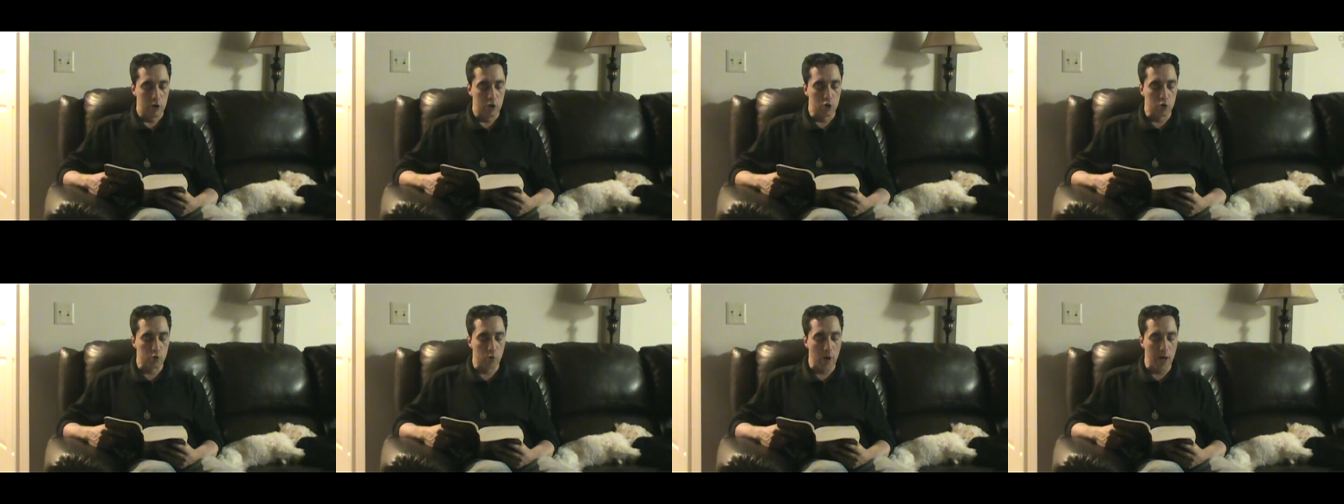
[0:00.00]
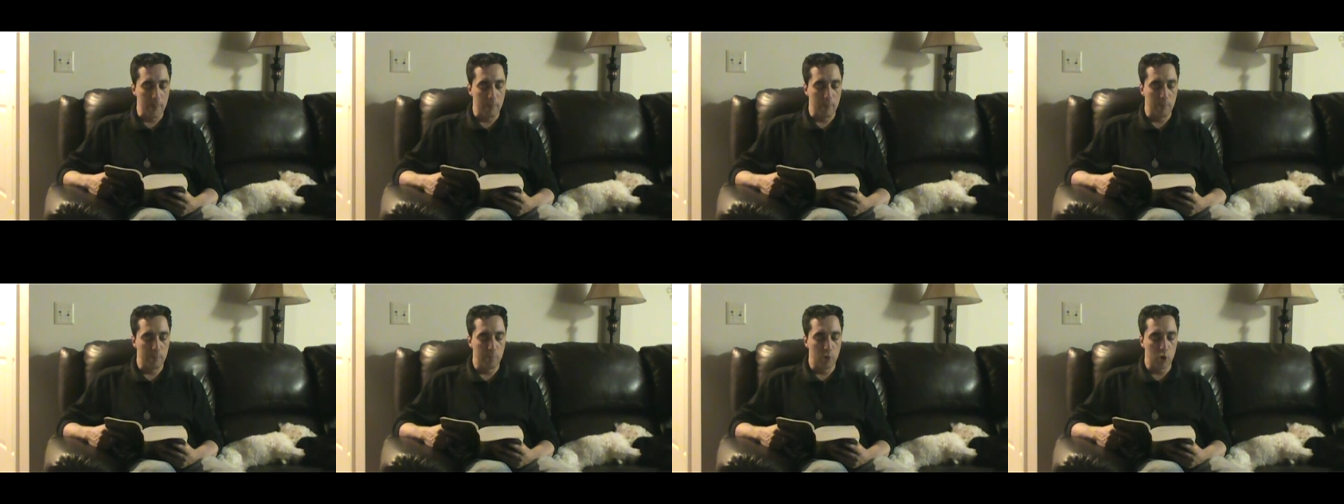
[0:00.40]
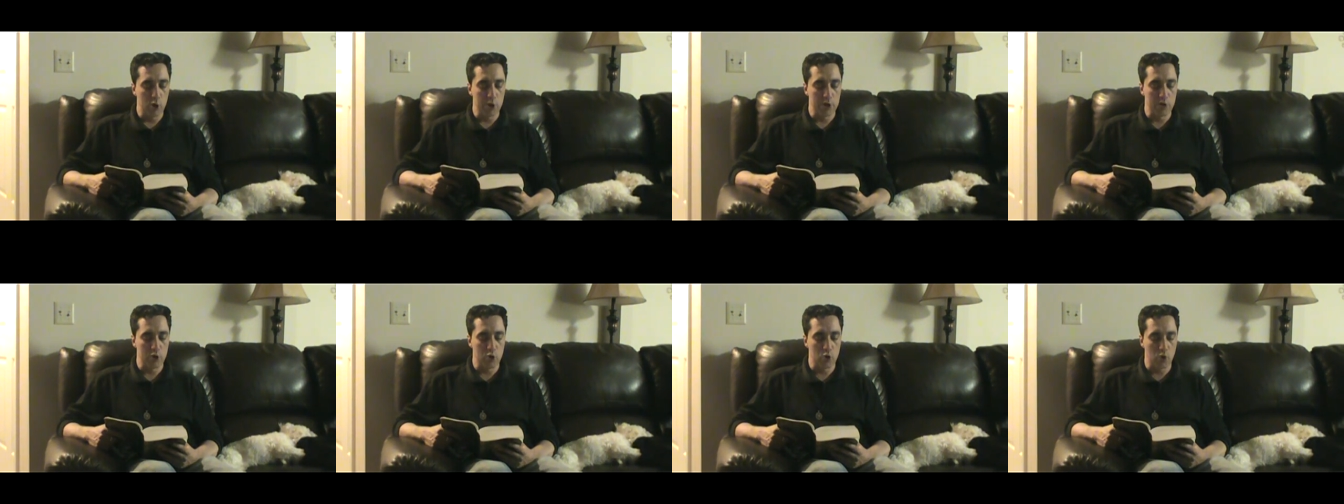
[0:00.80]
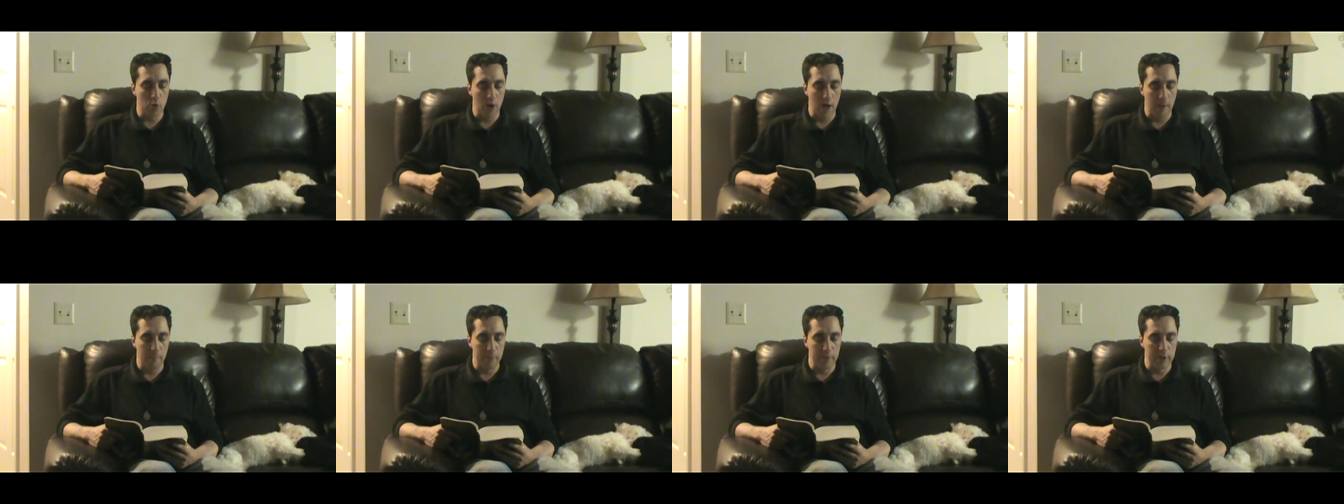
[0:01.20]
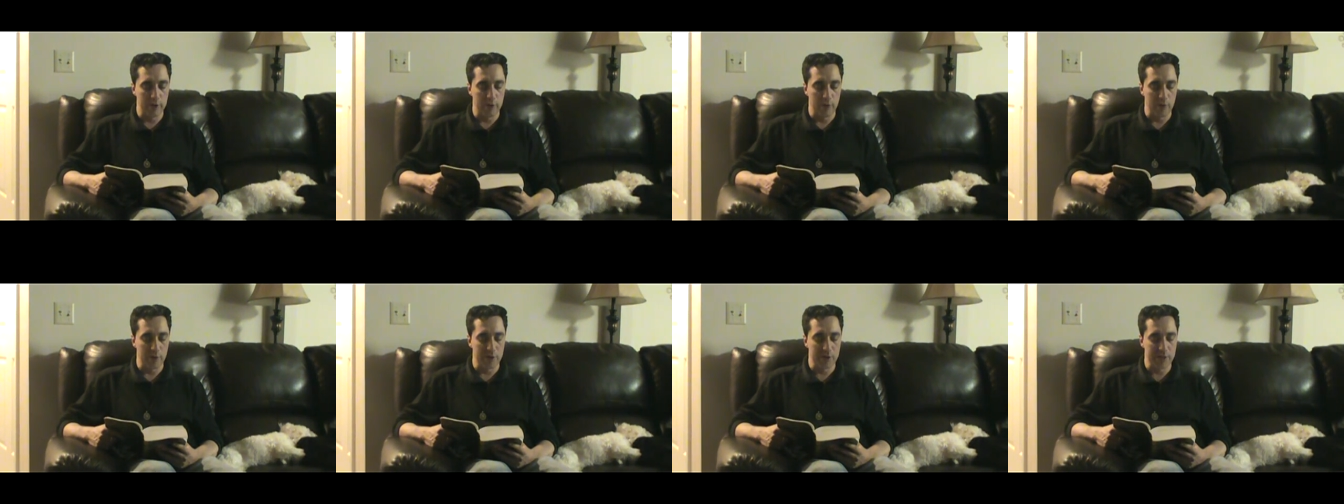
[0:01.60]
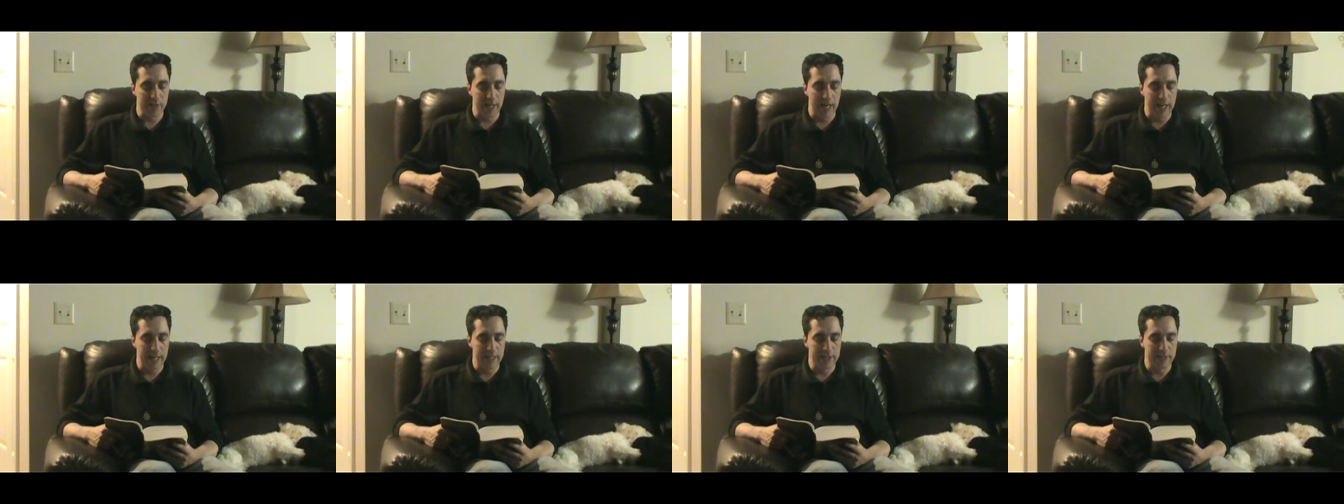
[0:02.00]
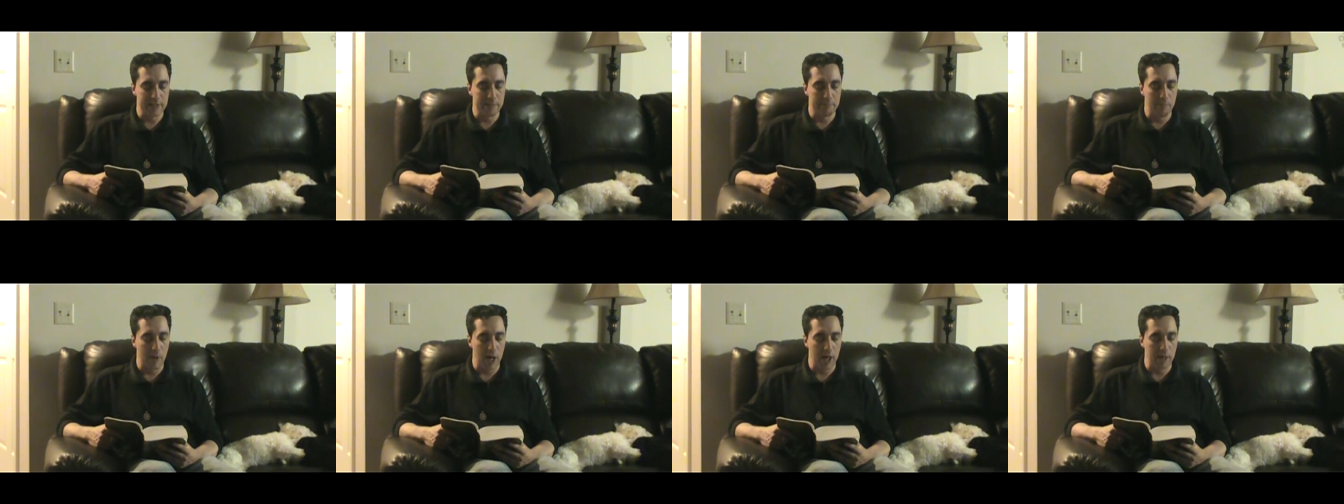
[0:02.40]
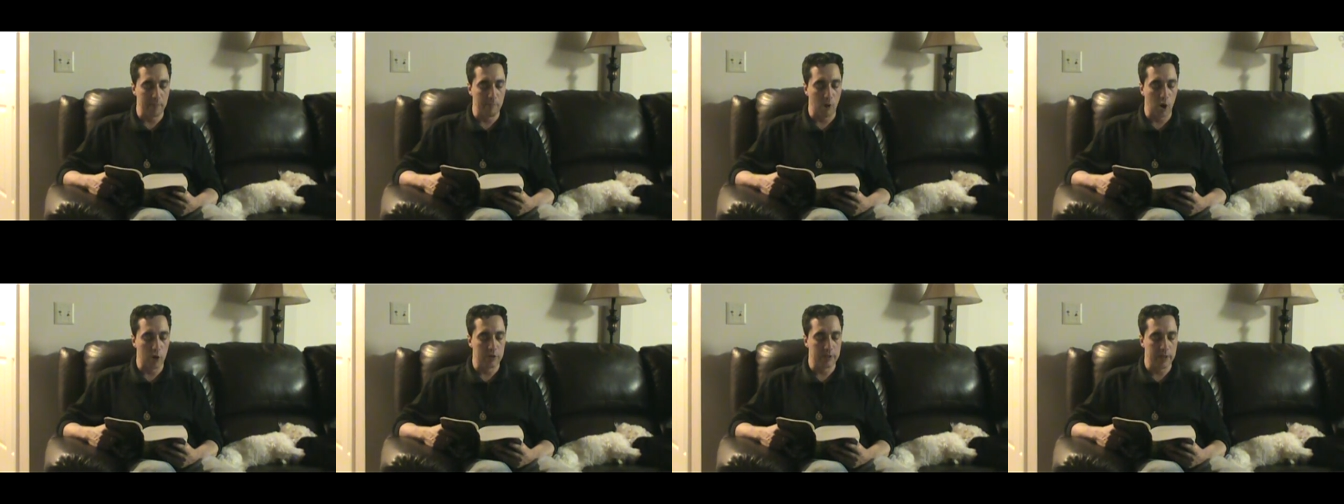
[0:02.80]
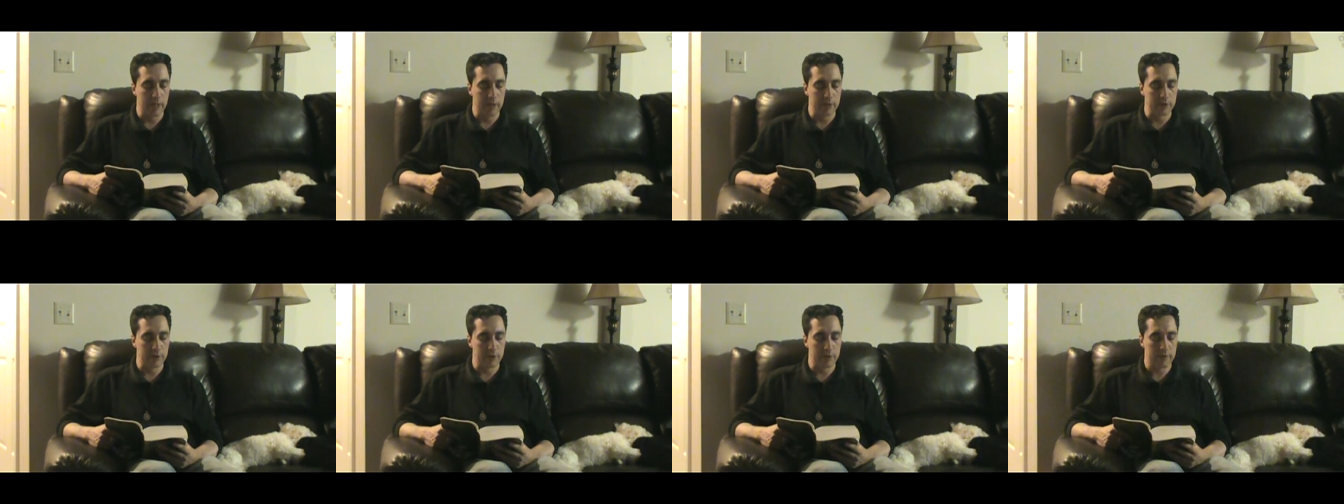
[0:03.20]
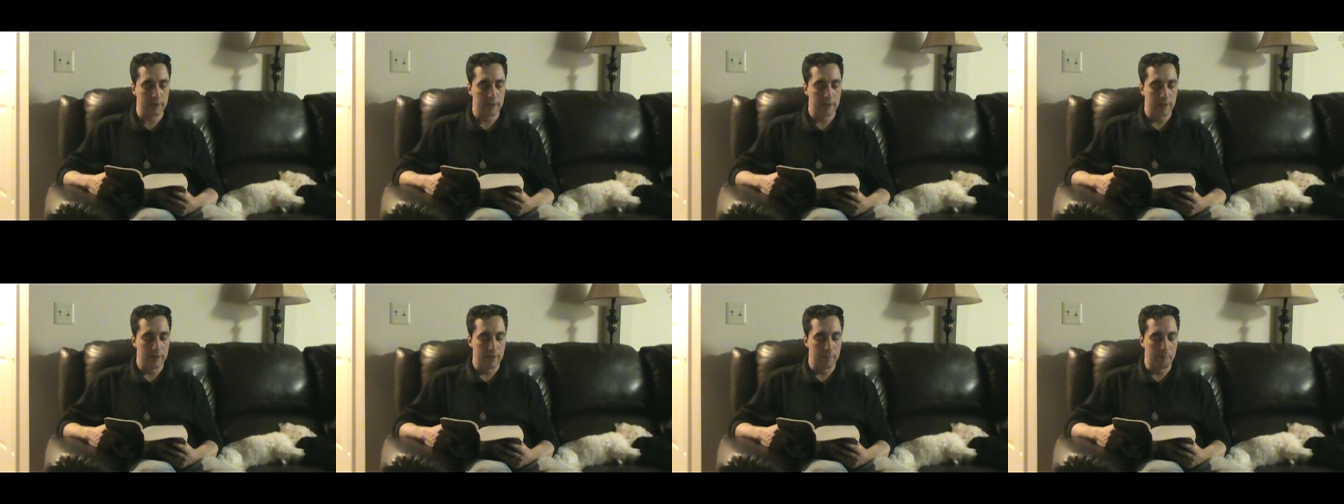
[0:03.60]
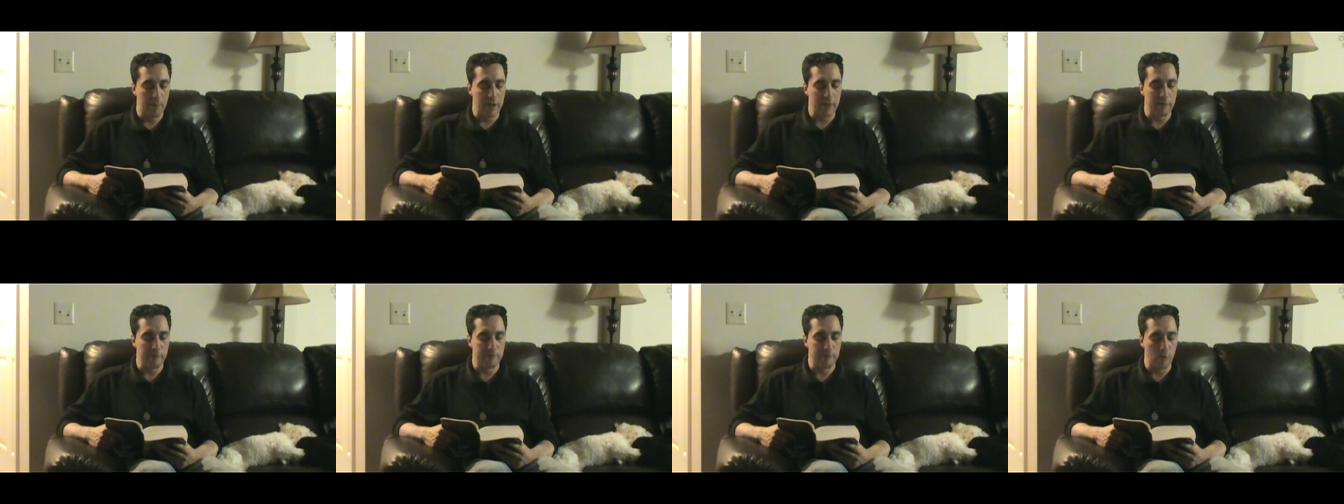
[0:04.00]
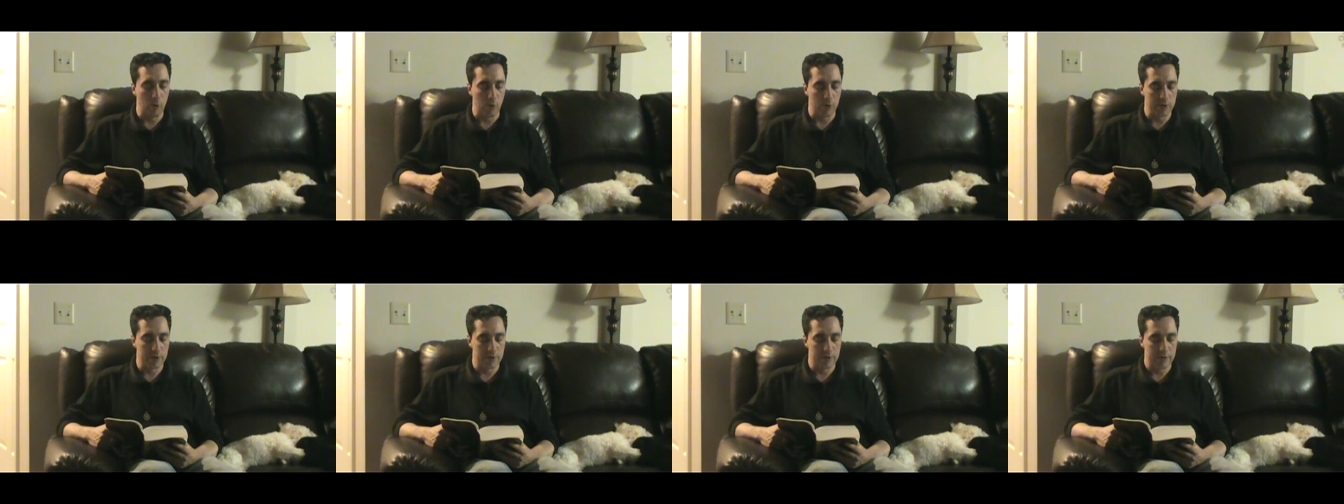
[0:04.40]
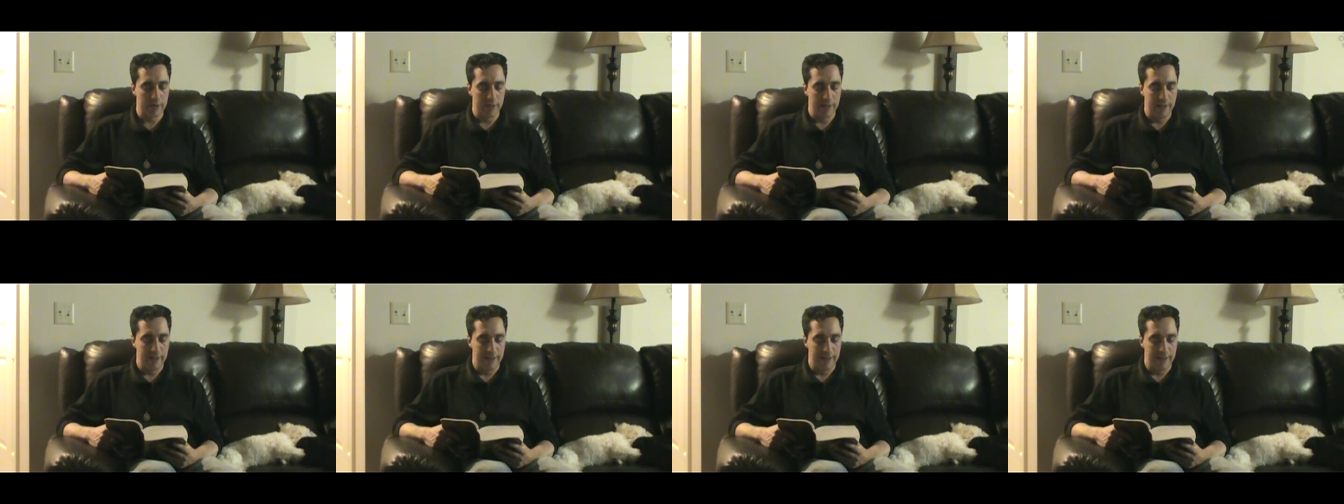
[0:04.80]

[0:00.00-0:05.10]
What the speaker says: drop pushes drop until the sides and bottom are touched by the force.